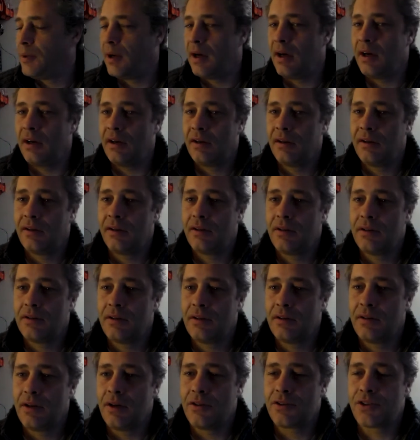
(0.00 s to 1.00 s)
but
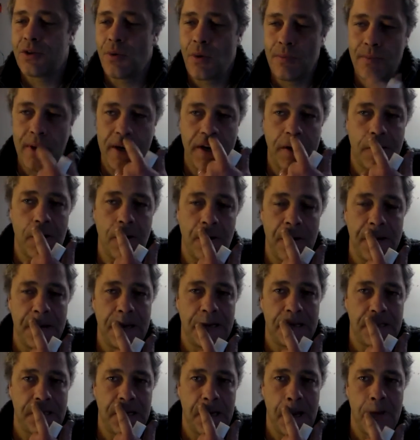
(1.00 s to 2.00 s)
you know, someone made a comment
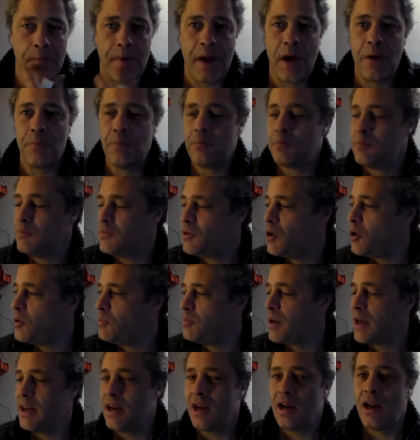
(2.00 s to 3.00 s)
yesterday about
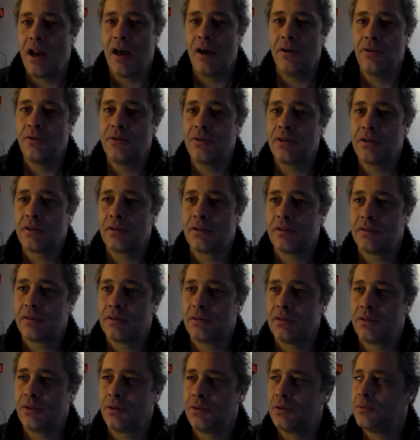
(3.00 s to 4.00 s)
not being alone,
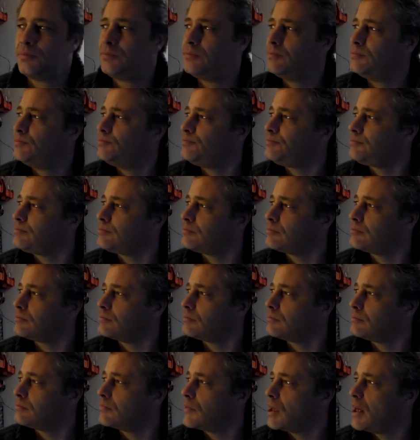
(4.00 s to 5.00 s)
or
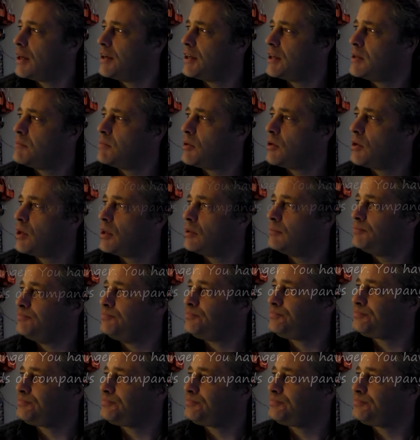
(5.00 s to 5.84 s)
how did he put it?